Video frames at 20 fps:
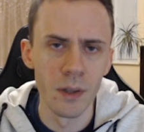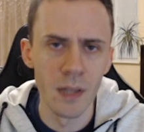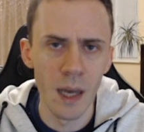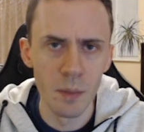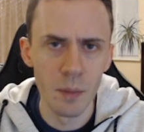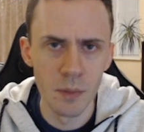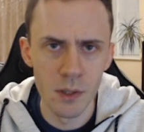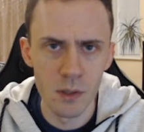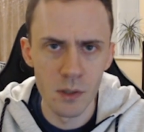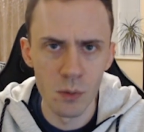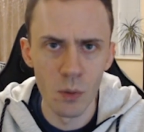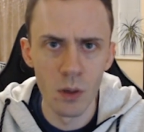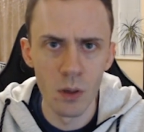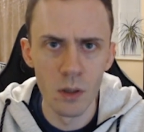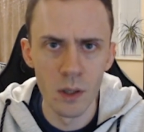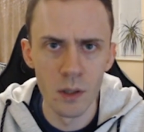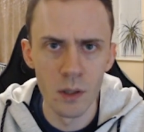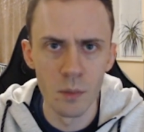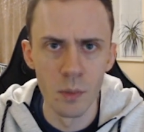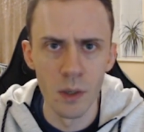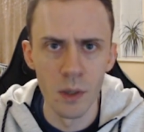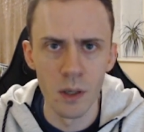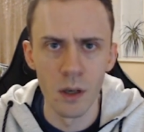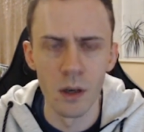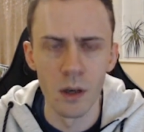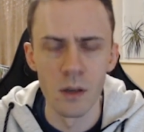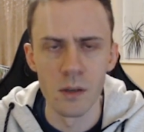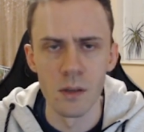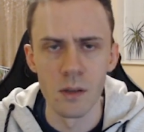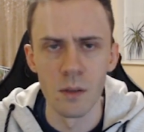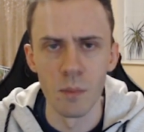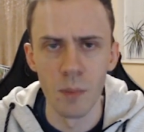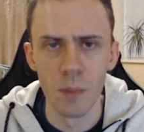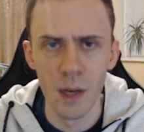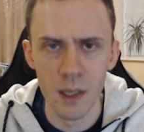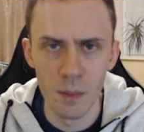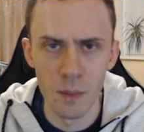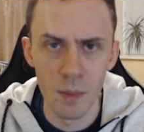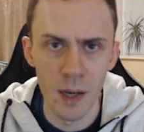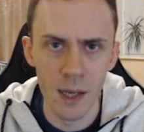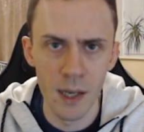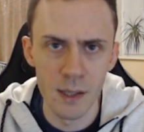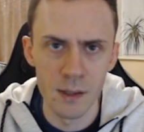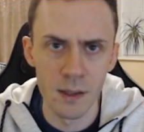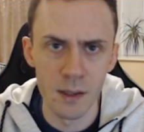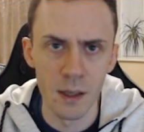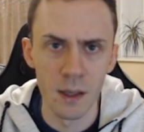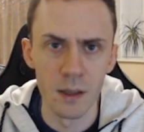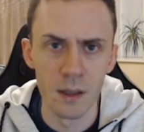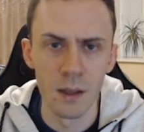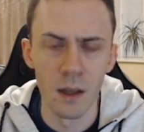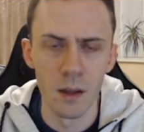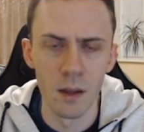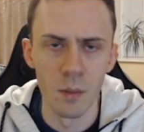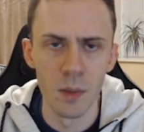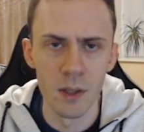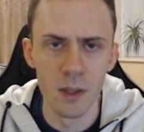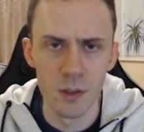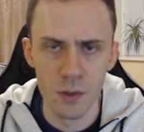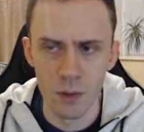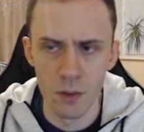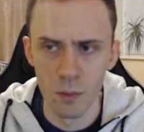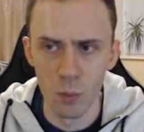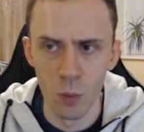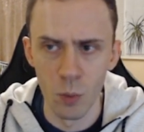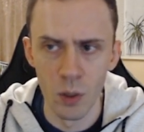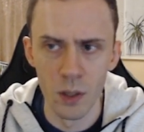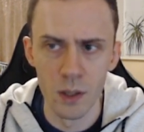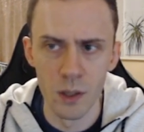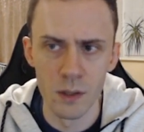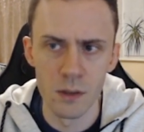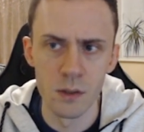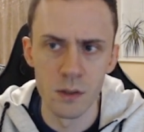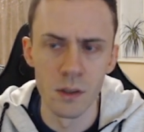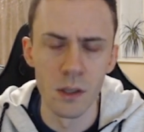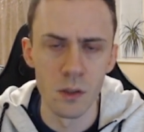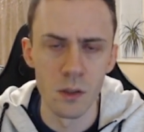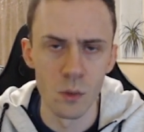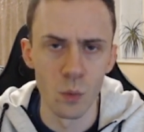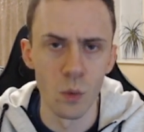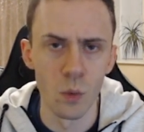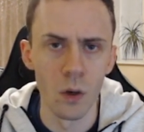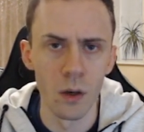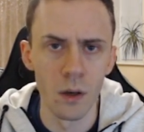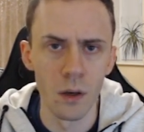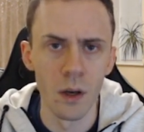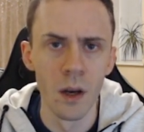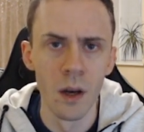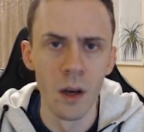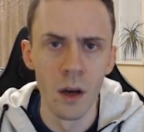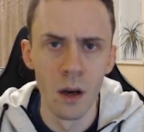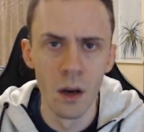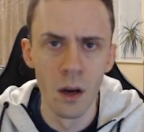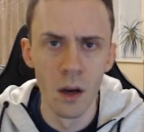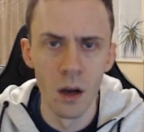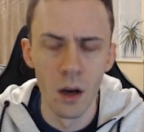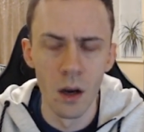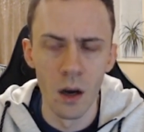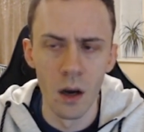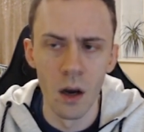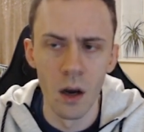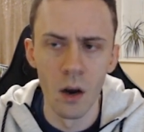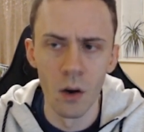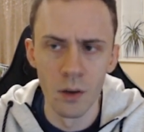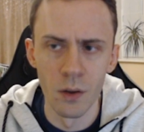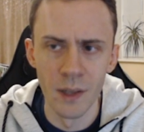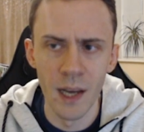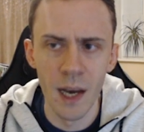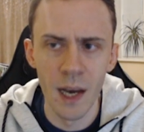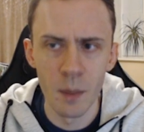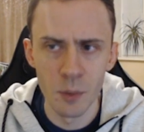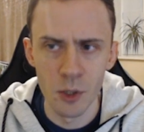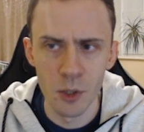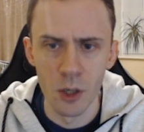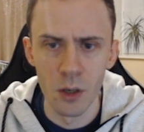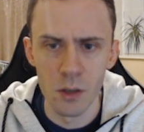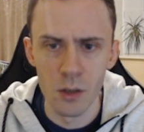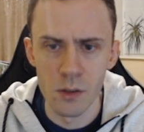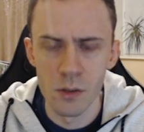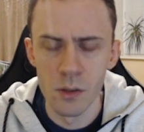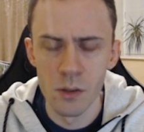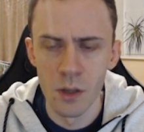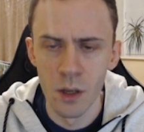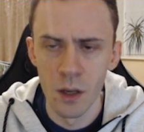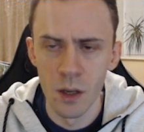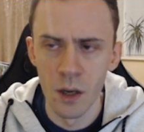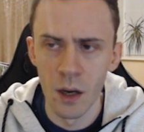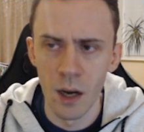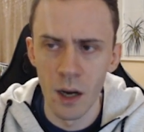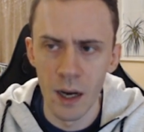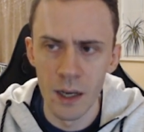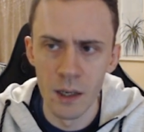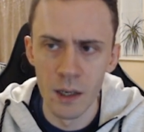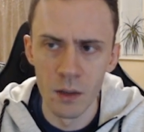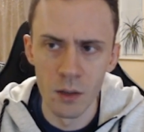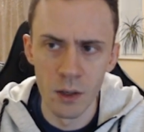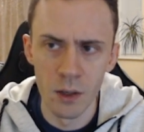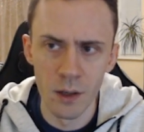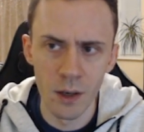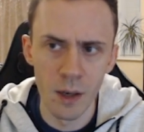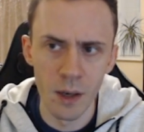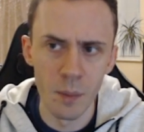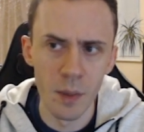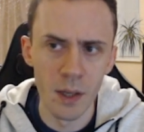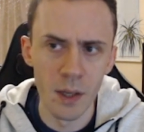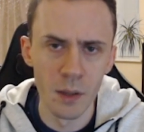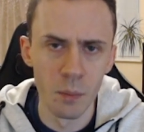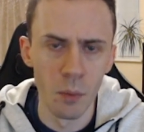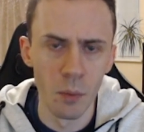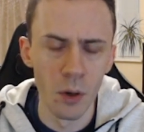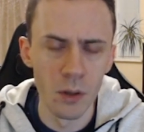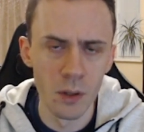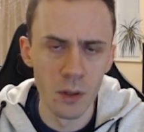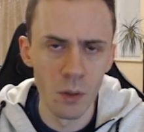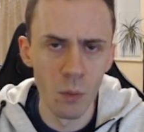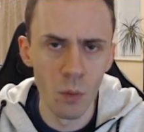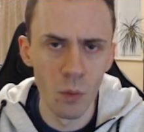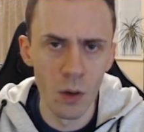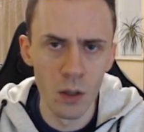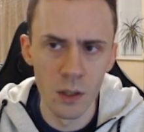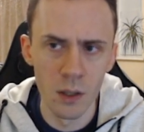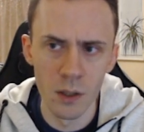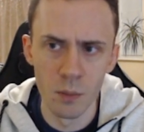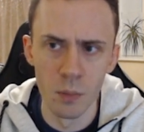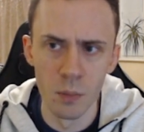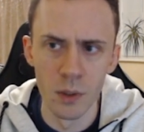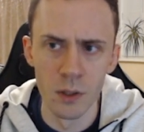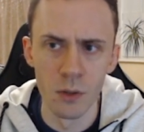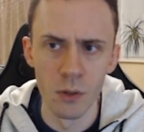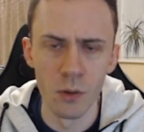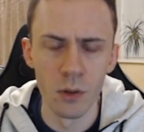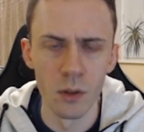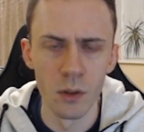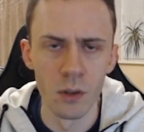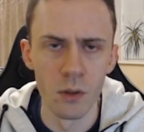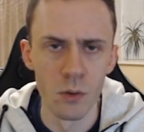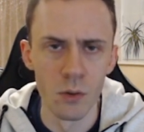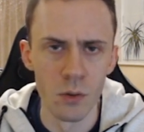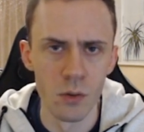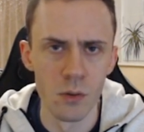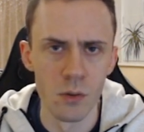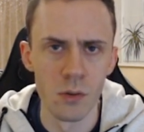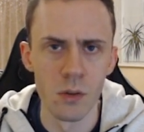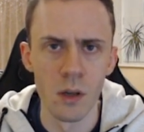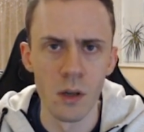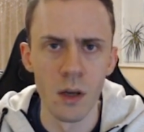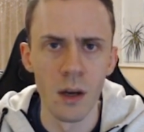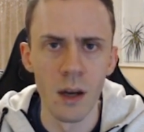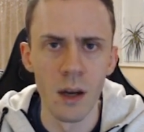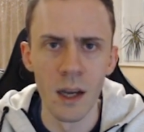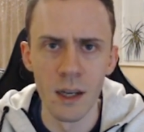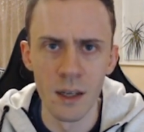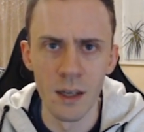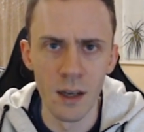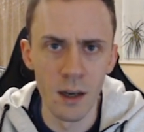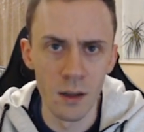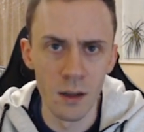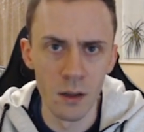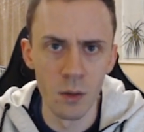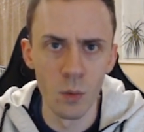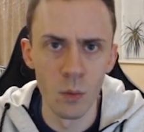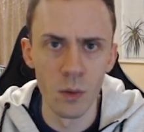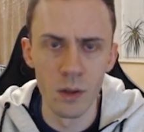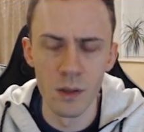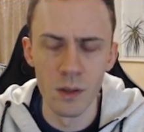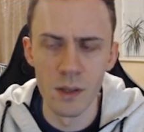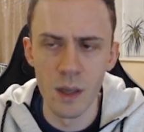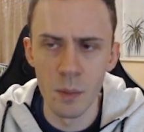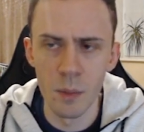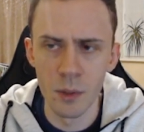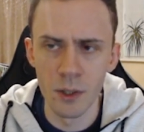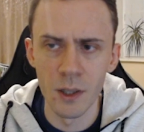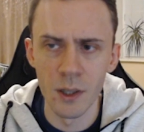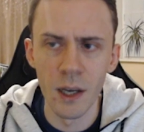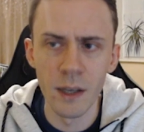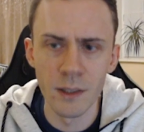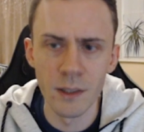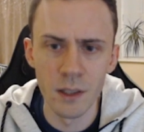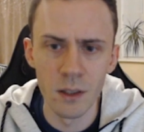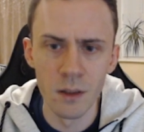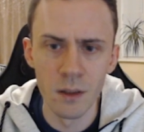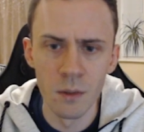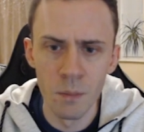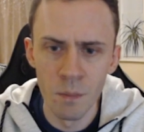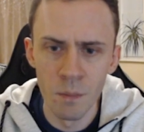Aptos wallet because MetaMask and other mainstream wallets don't work uh, on Aptos. I recommend Pontem wallet, but you can use any other with a DApp connector